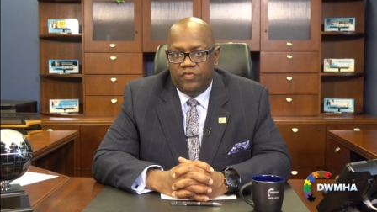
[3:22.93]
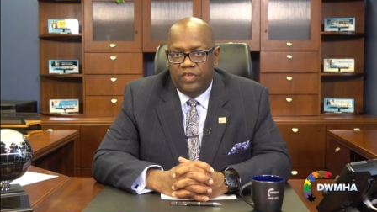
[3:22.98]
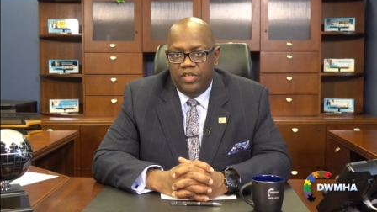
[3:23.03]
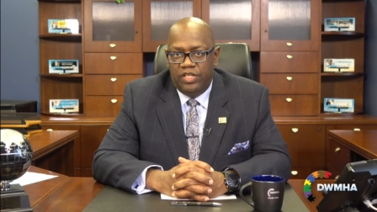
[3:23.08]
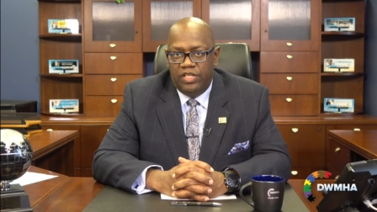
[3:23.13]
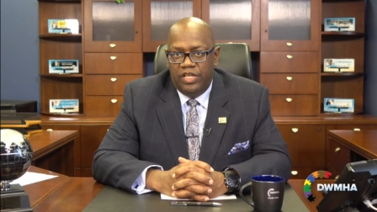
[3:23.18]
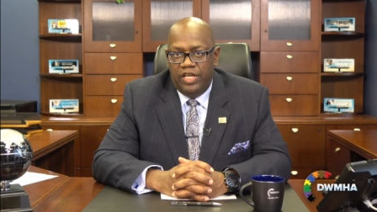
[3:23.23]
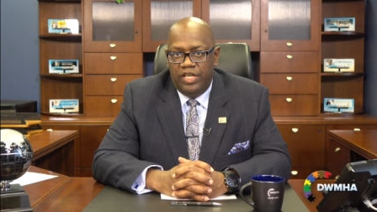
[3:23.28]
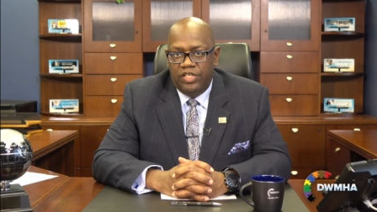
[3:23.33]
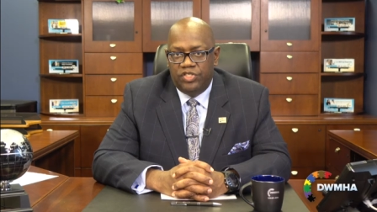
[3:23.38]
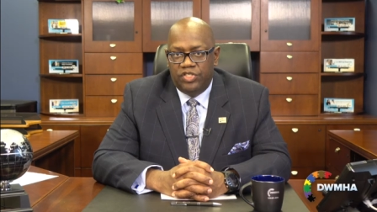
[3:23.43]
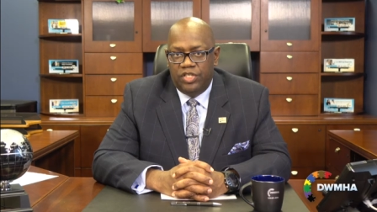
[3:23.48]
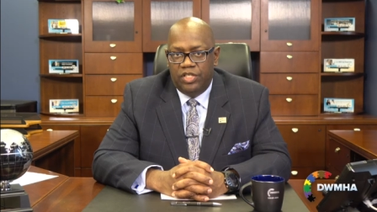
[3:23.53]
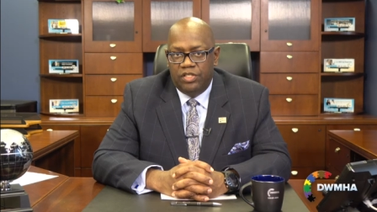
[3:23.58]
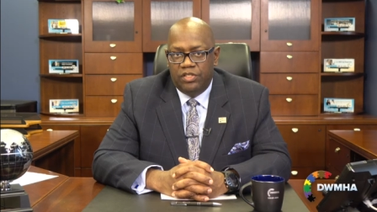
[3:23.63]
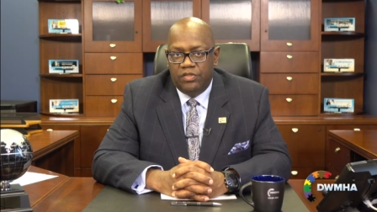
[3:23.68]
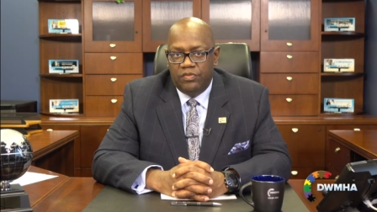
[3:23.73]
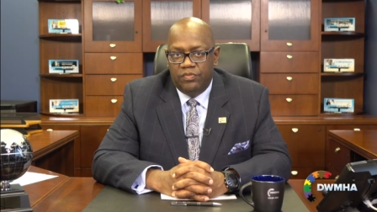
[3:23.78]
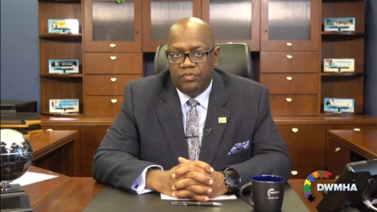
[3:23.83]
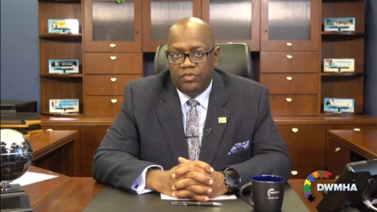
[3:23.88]
for the
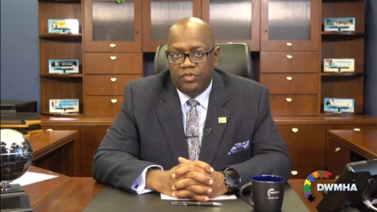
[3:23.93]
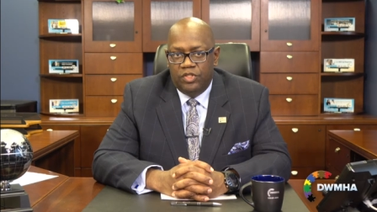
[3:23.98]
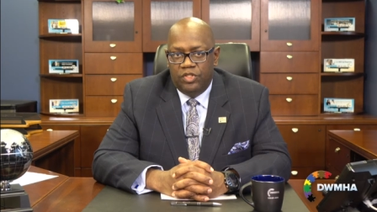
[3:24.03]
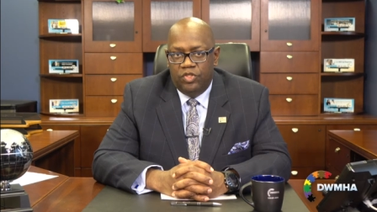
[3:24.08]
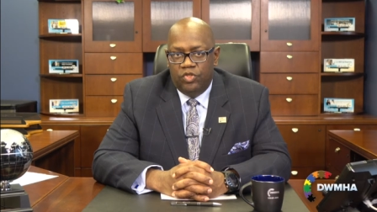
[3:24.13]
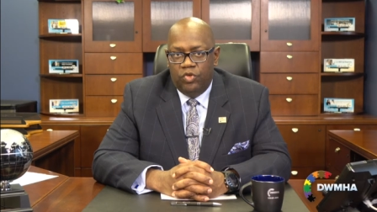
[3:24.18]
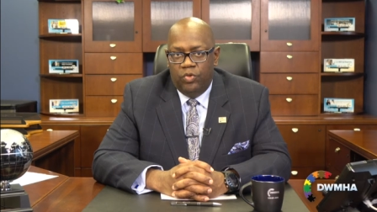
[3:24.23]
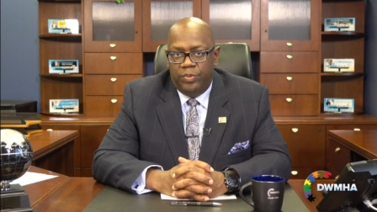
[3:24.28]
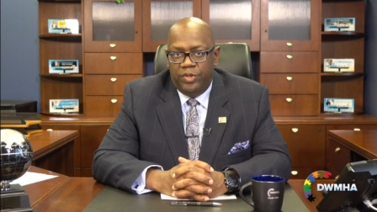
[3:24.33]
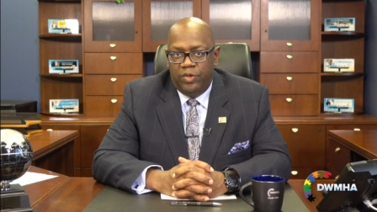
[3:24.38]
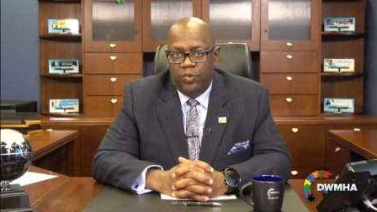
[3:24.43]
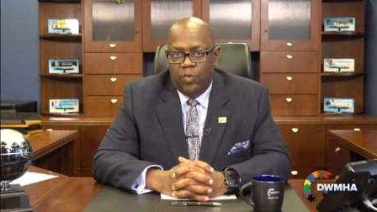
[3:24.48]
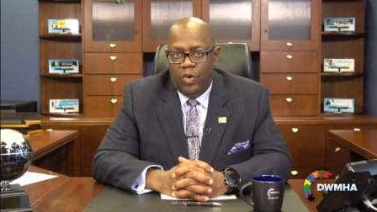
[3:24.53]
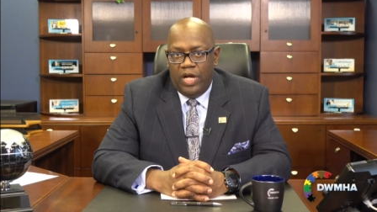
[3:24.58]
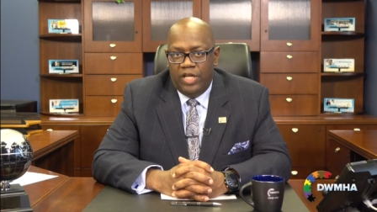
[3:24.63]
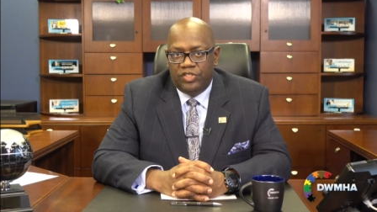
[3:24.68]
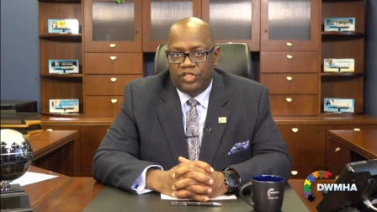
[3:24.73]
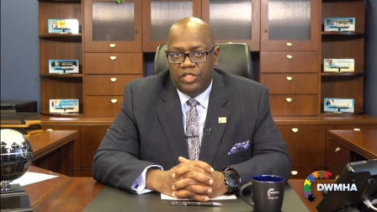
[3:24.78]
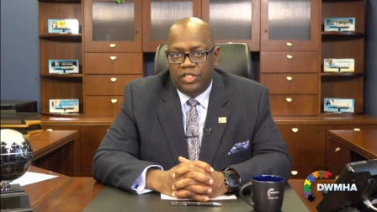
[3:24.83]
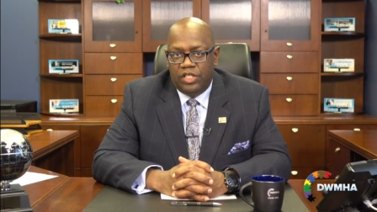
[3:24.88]
nation who will be
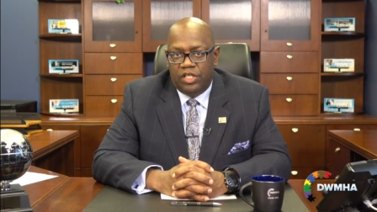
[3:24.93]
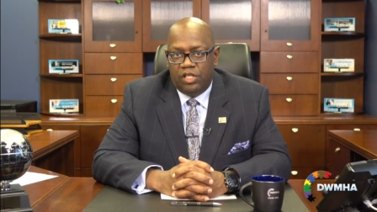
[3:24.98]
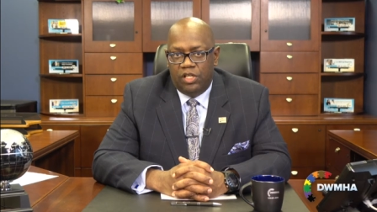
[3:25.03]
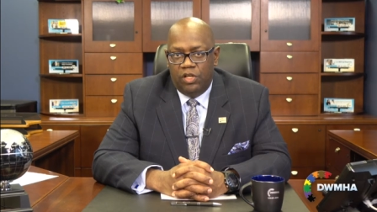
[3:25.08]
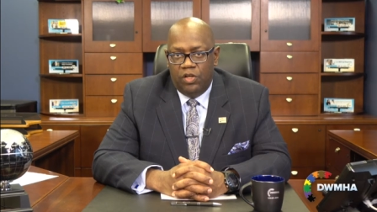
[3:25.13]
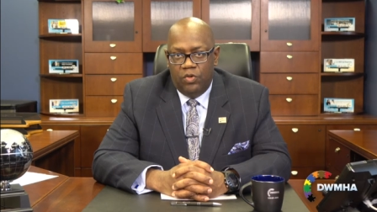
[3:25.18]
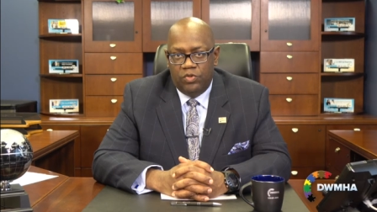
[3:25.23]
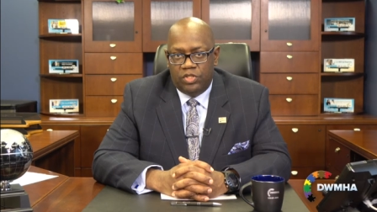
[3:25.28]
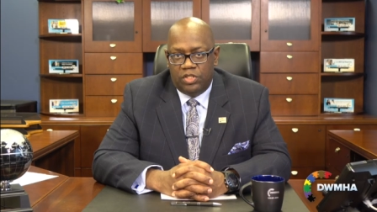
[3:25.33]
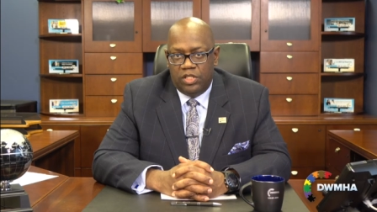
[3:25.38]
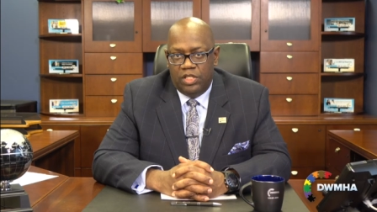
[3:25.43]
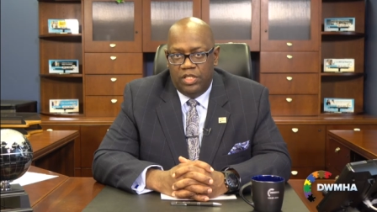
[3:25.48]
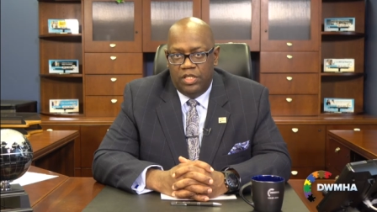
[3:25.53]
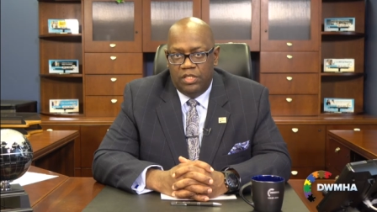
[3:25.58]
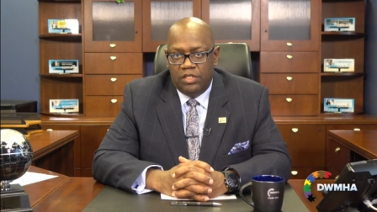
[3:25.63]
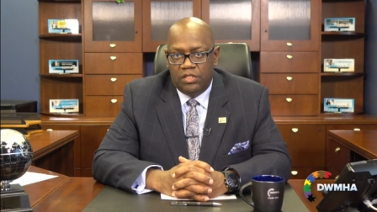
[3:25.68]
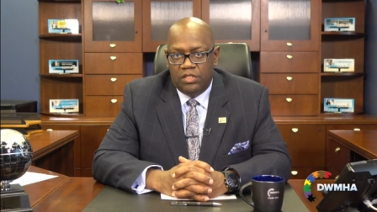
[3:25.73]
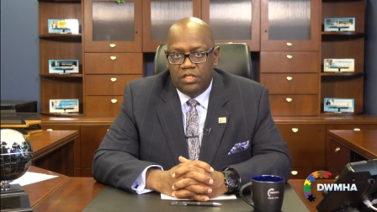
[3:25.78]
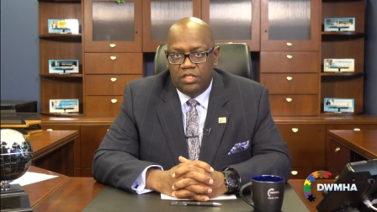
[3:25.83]
watching closely